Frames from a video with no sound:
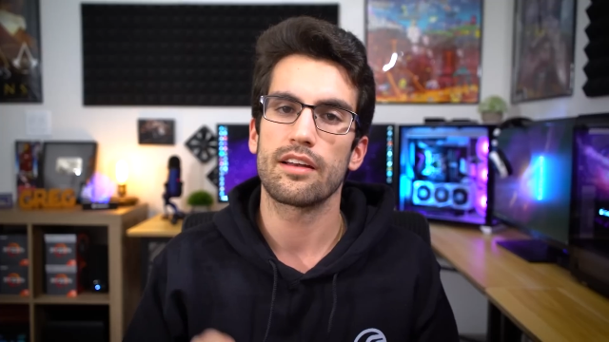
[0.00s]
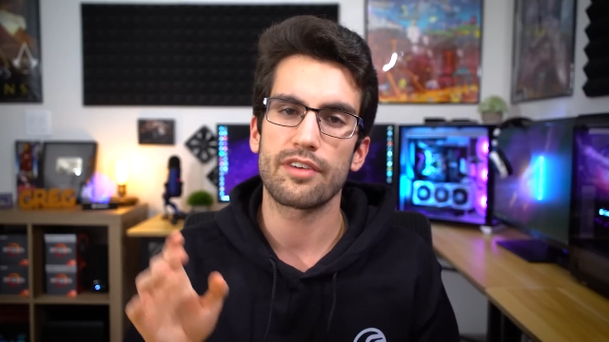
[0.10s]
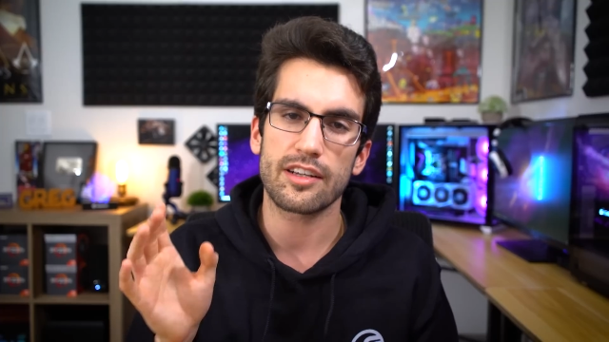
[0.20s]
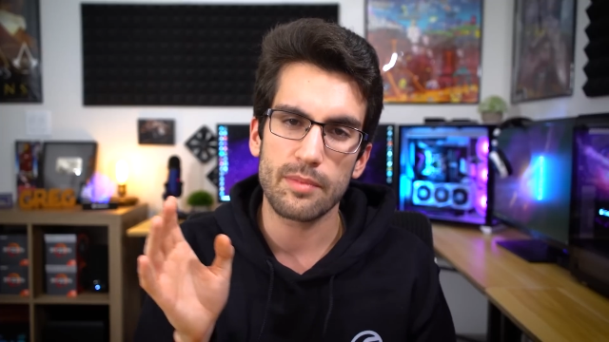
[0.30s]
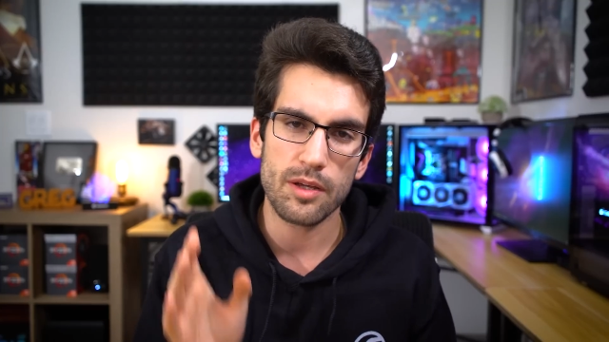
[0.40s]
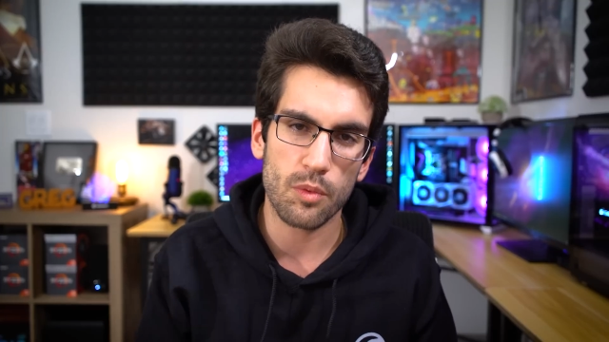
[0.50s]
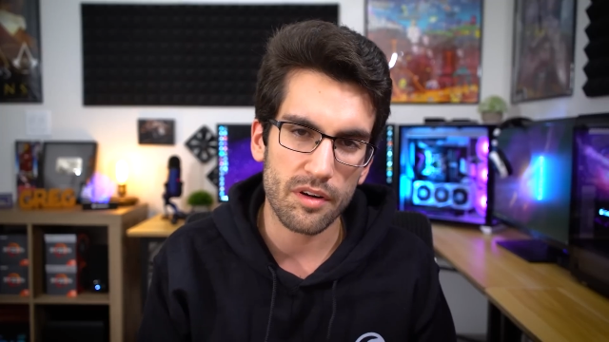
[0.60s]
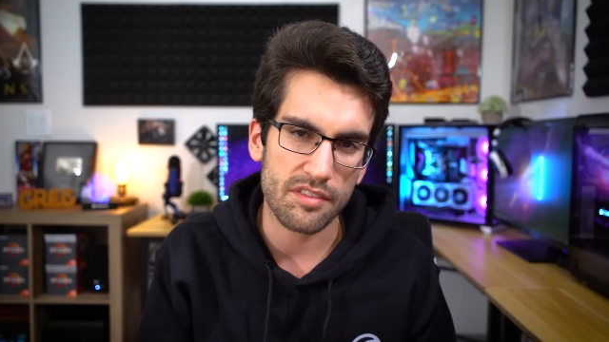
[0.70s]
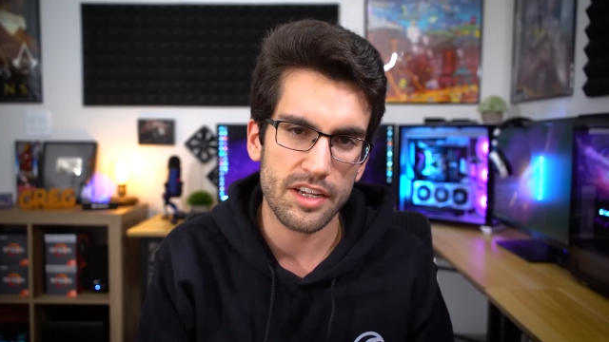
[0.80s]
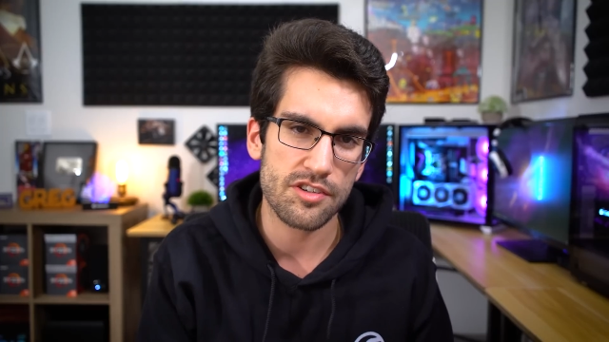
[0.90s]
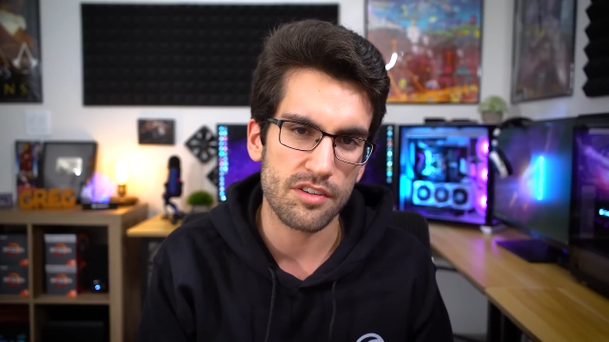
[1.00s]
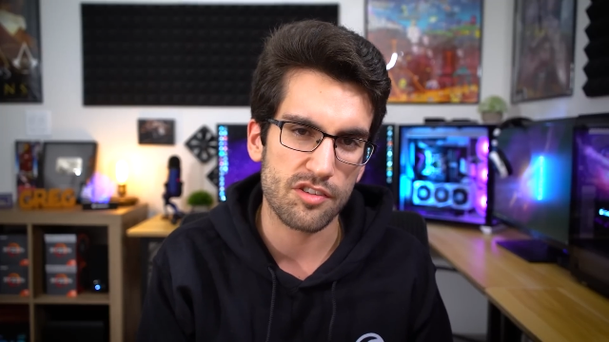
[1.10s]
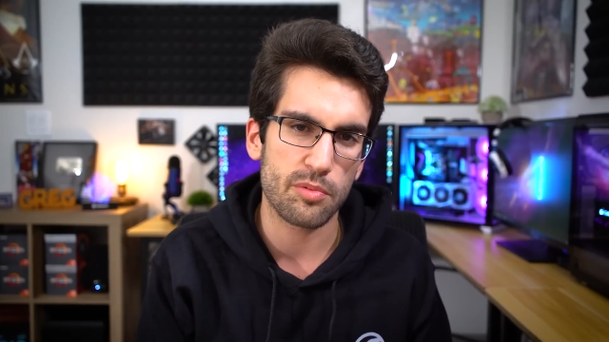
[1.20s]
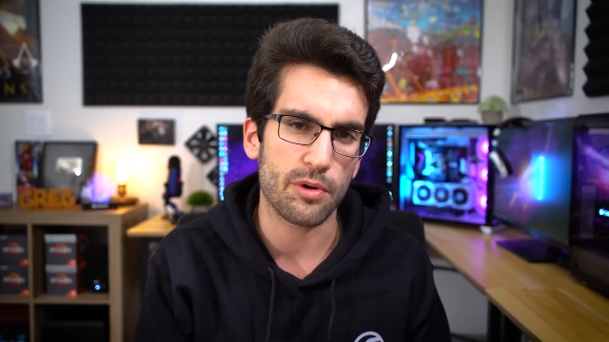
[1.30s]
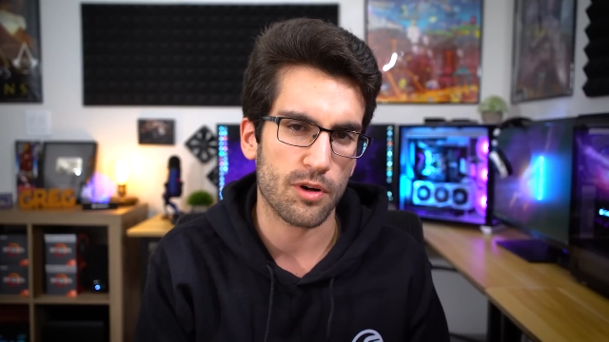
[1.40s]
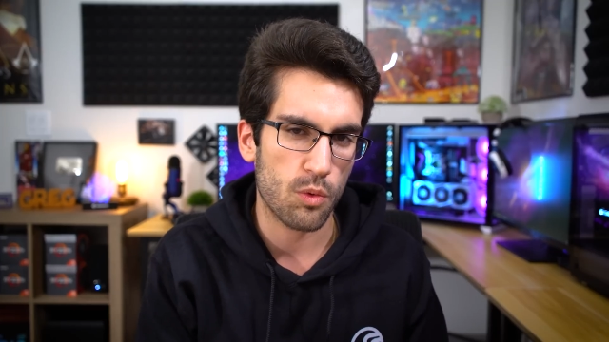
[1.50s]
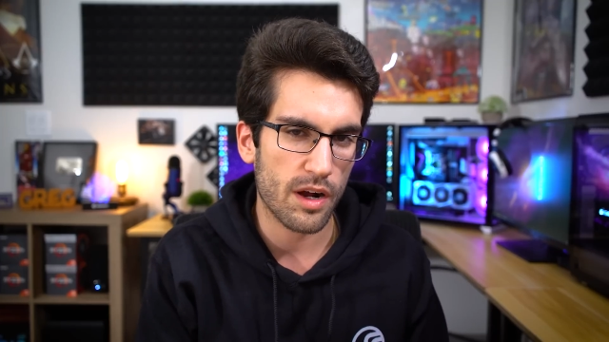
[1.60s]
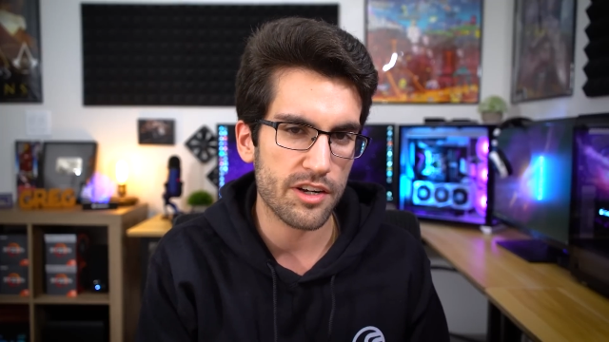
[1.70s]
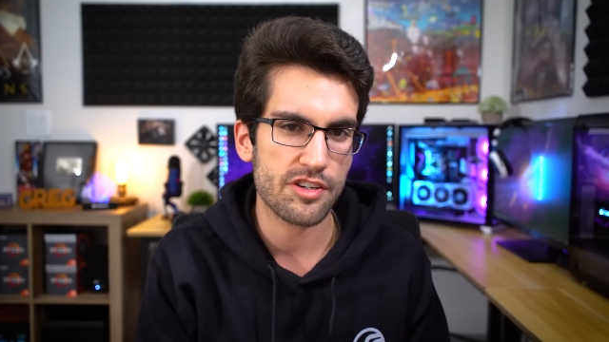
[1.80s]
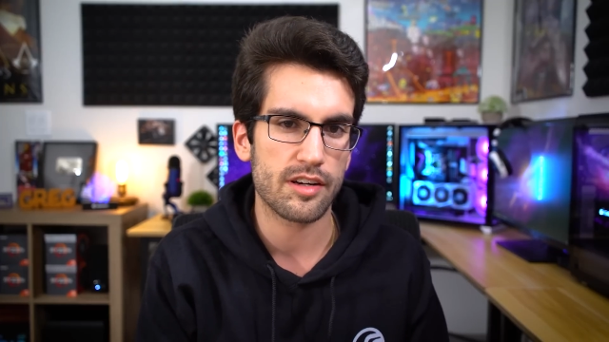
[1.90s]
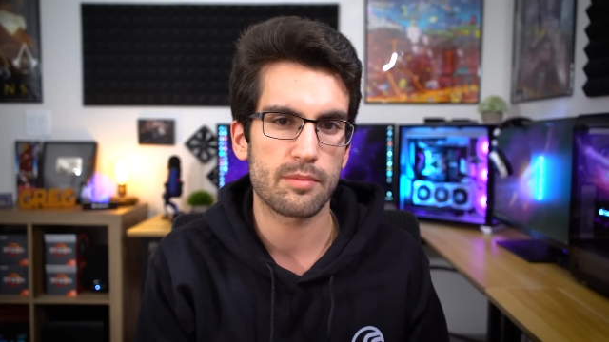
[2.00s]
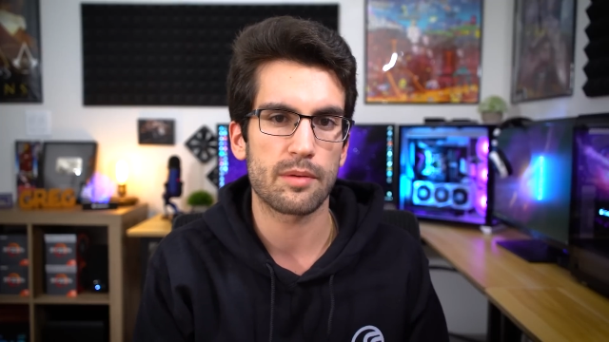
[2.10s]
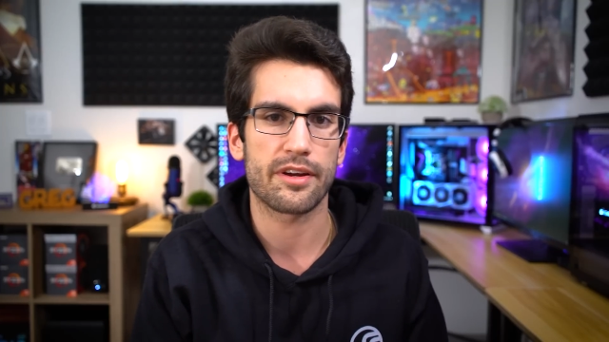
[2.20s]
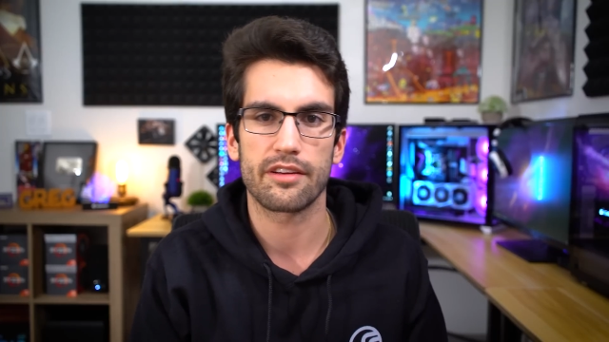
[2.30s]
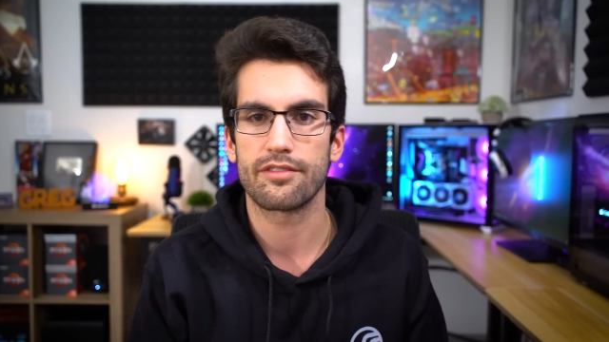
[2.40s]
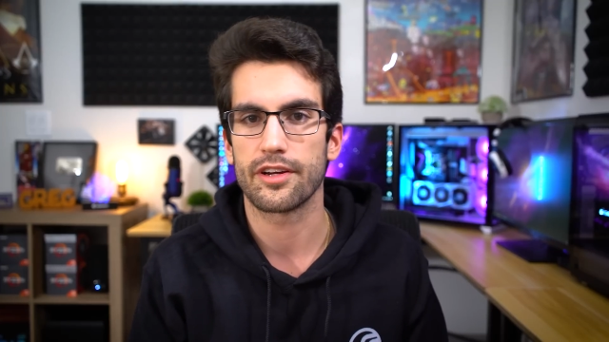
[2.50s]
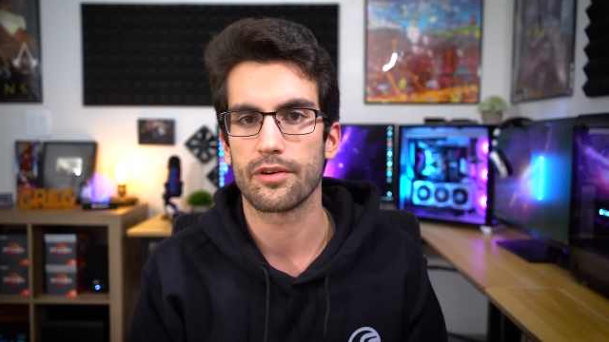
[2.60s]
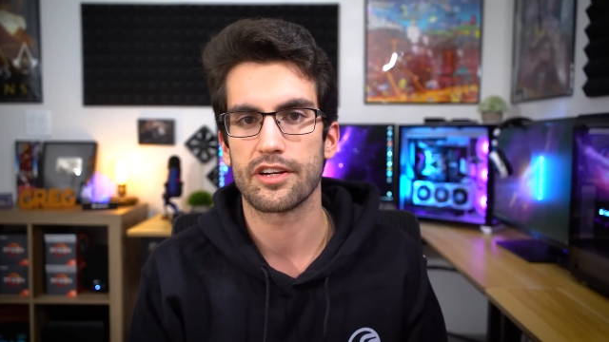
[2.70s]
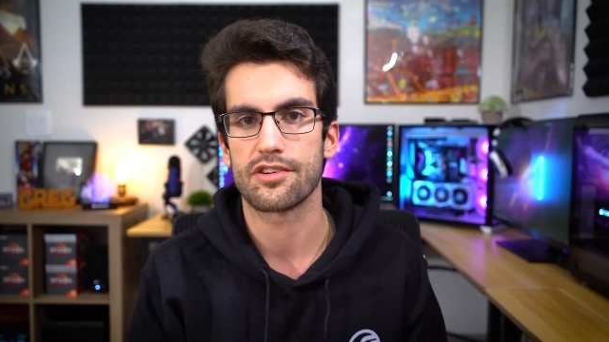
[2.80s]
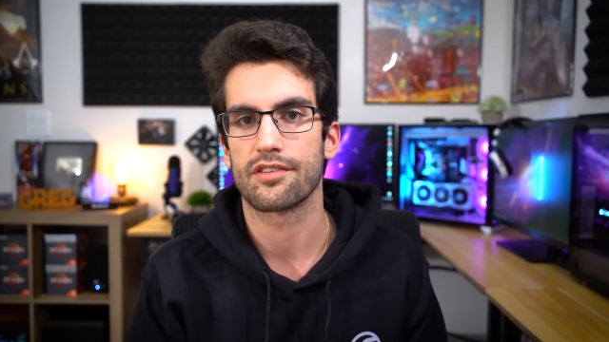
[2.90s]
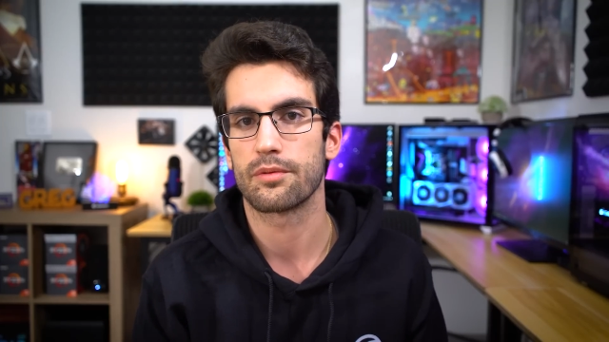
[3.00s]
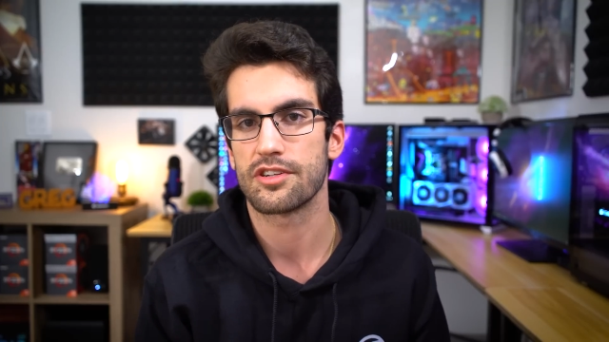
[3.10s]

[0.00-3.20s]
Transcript: In fact, many workstations sport quad channel memory configurations,